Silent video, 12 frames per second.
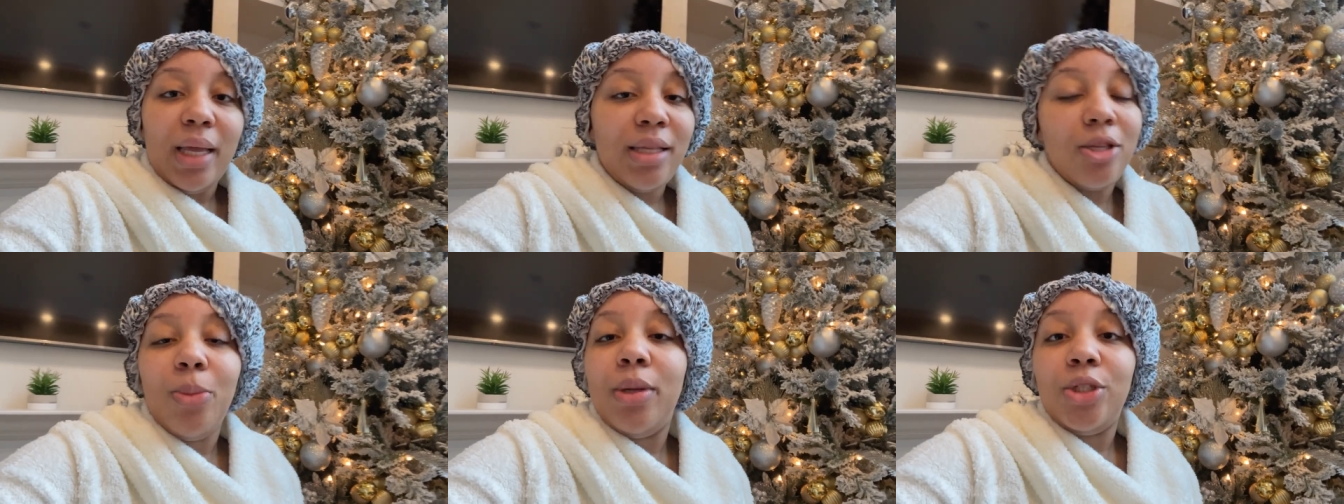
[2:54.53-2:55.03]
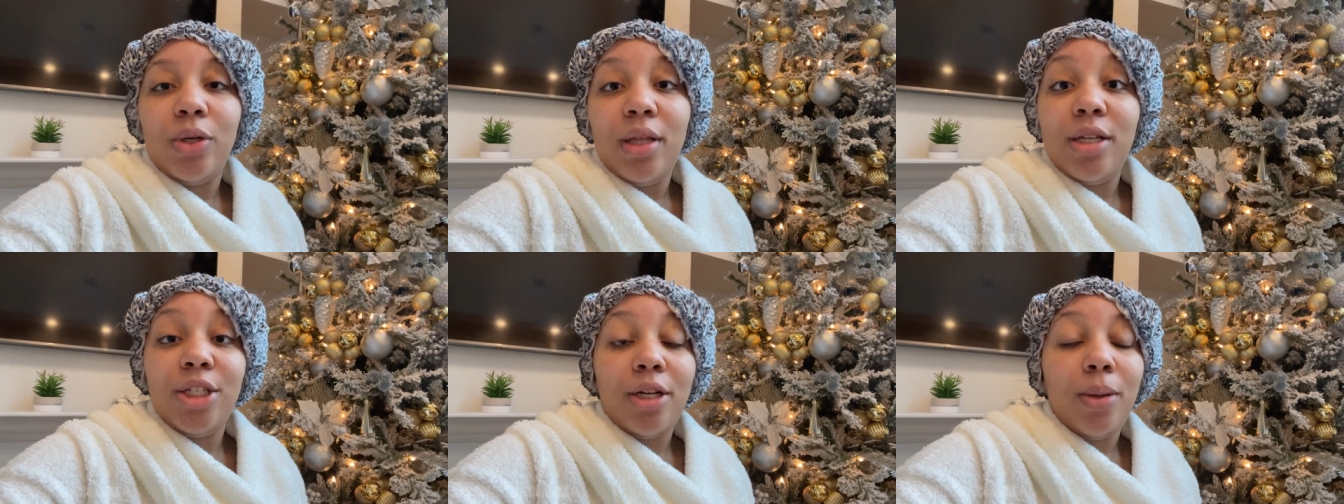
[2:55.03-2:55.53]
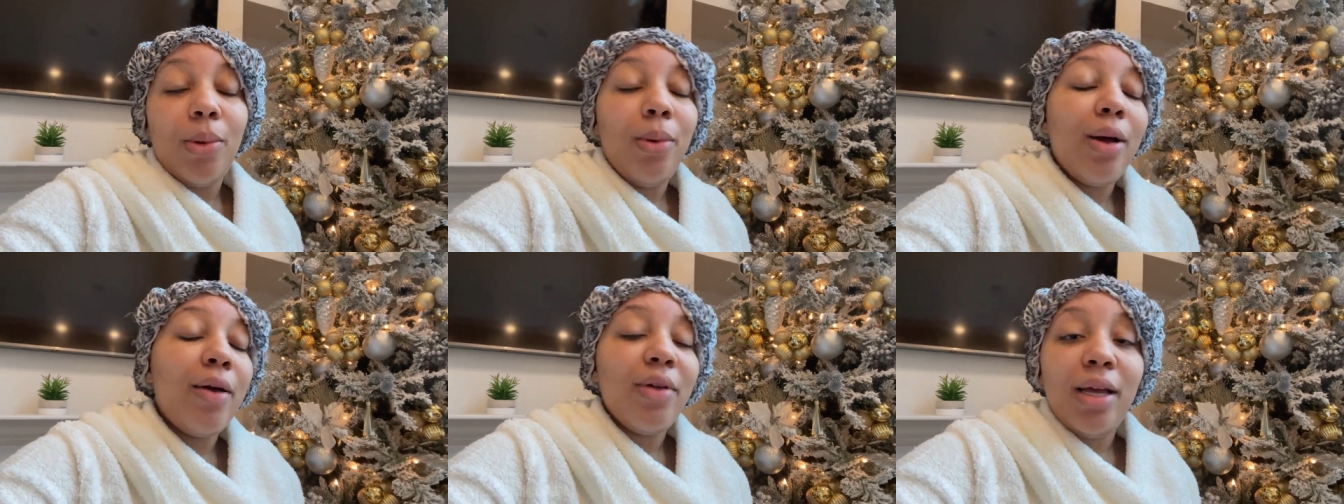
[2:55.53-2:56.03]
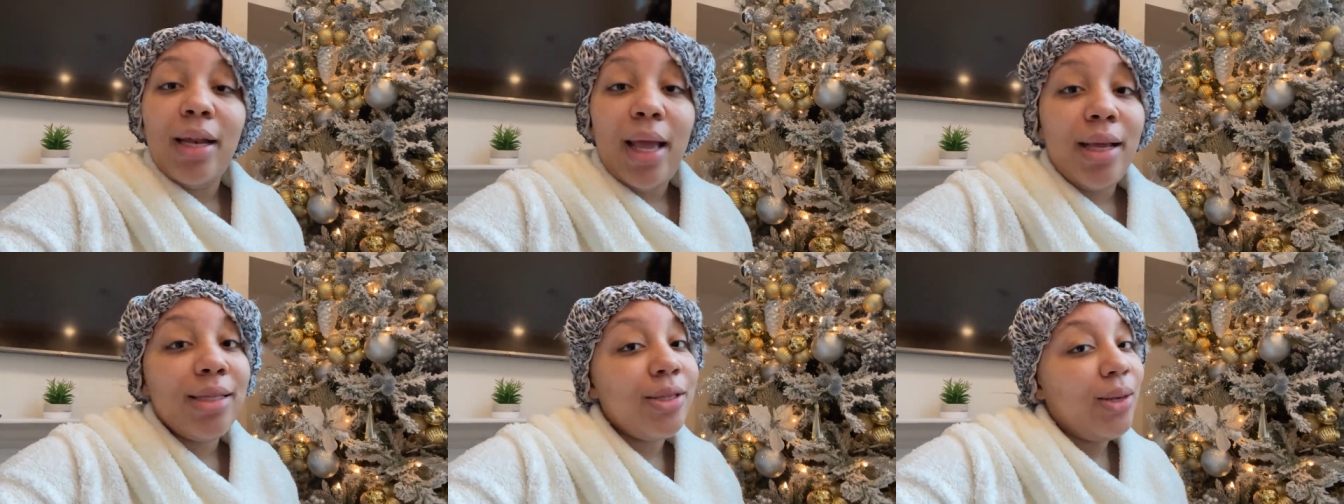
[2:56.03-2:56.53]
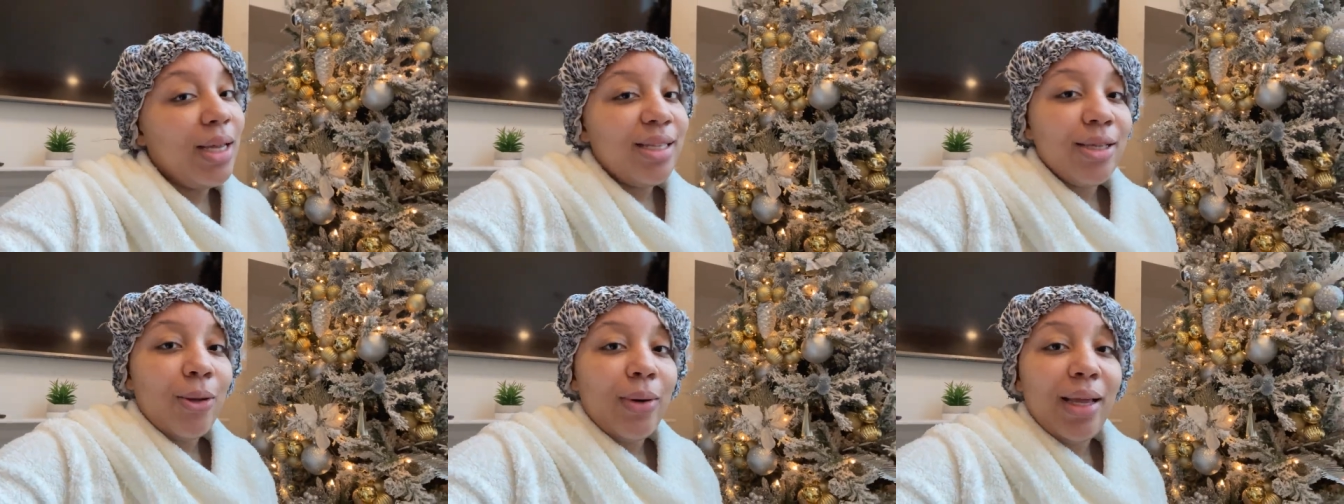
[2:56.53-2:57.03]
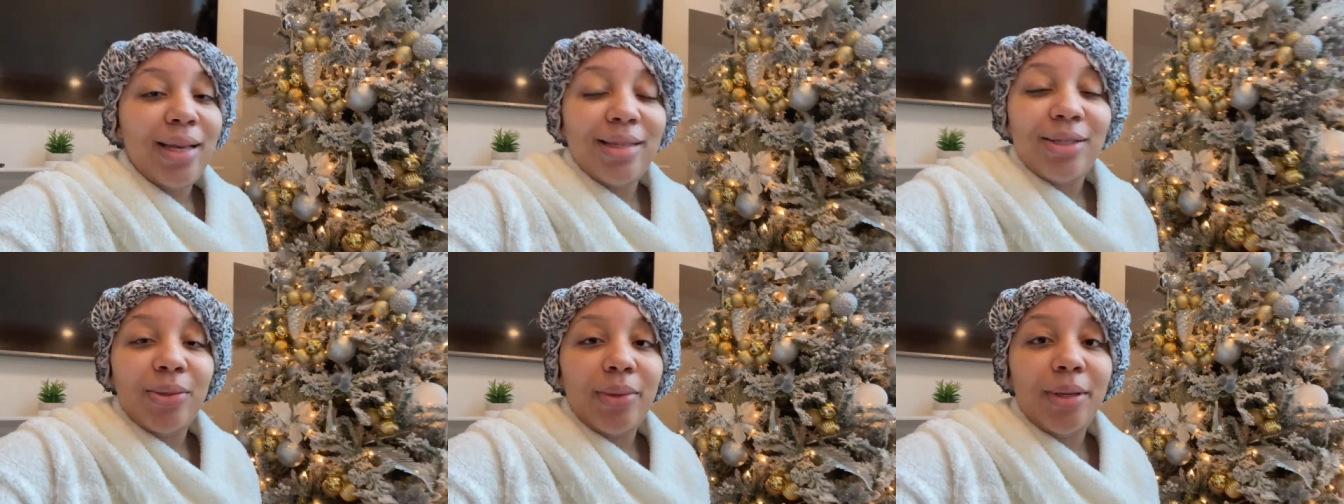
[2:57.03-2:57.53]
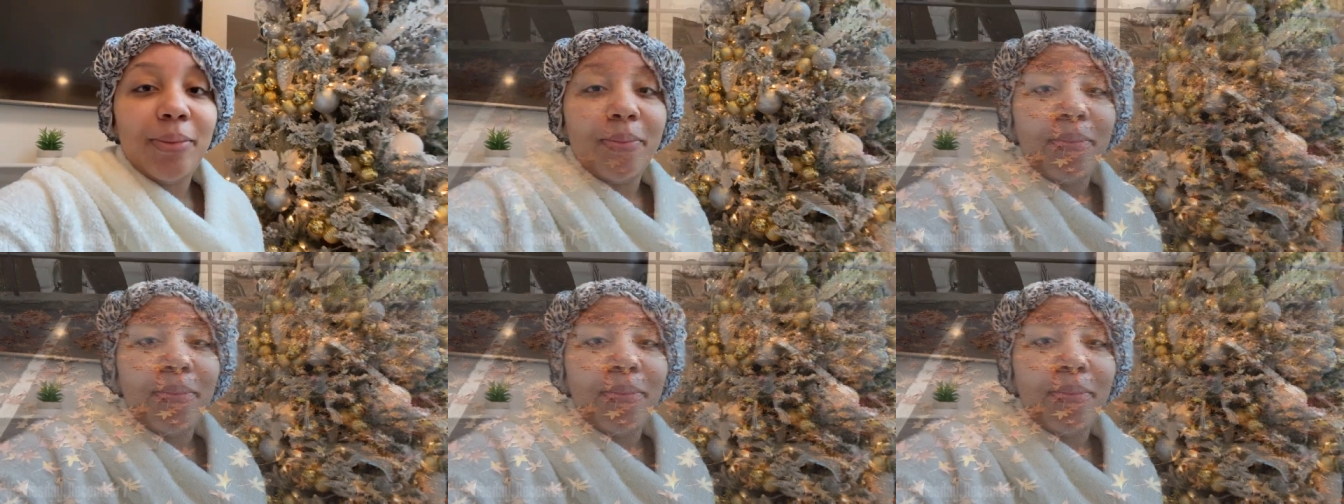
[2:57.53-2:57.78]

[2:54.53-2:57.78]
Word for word: It's so much on the agenda, but we gonna have a good day. So let's go and get into it.